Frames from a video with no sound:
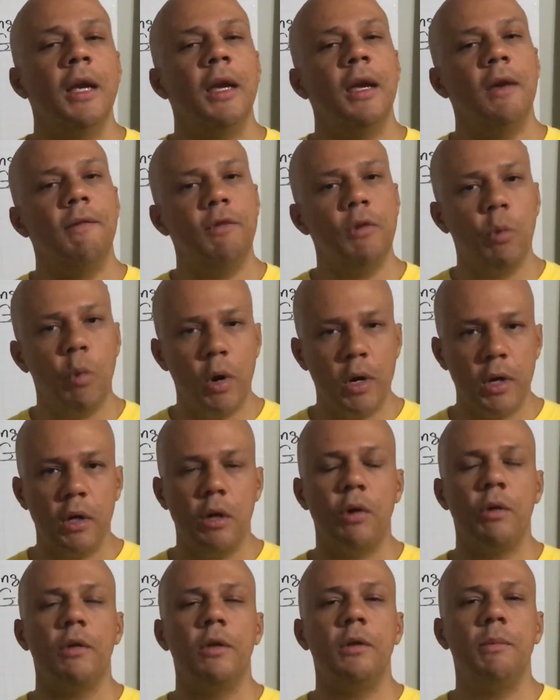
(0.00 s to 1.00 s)
If you want to
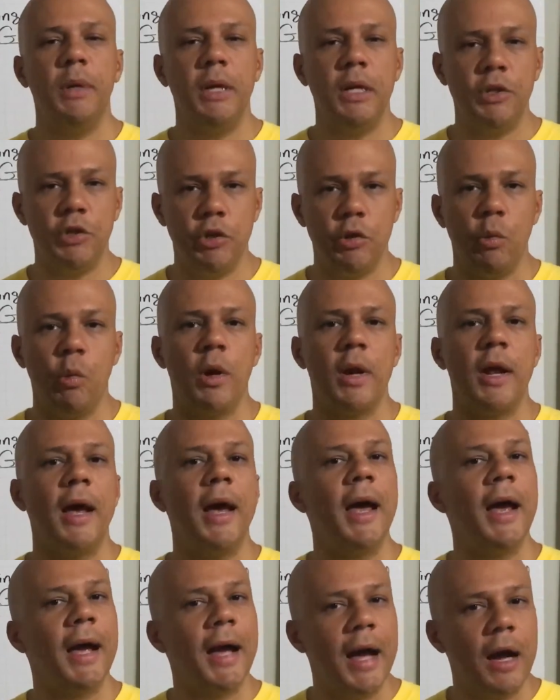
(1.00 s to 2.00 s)
go to the beach, you want to
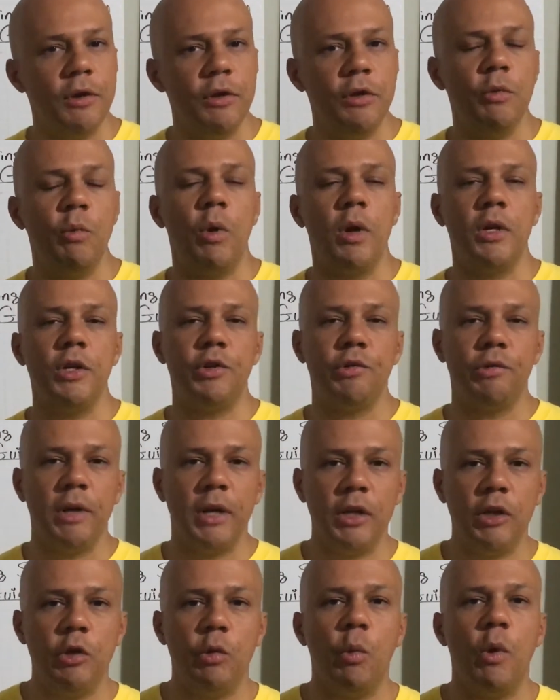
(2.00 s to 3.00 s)
hang out, you want to
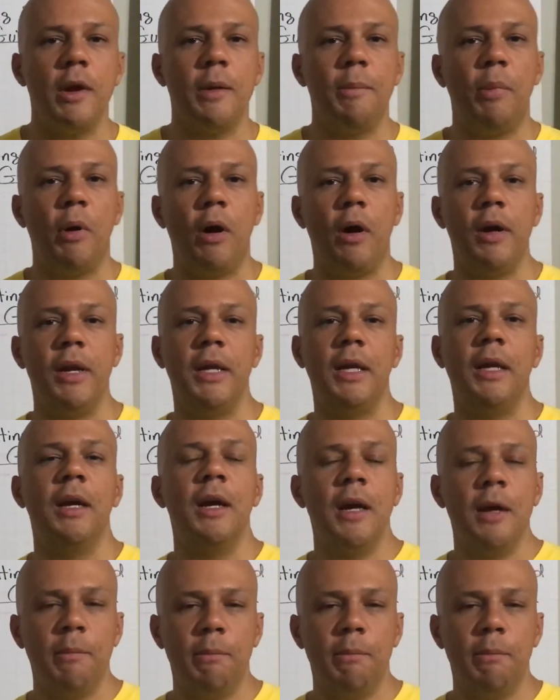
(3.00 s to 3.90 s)
drink, you want to party,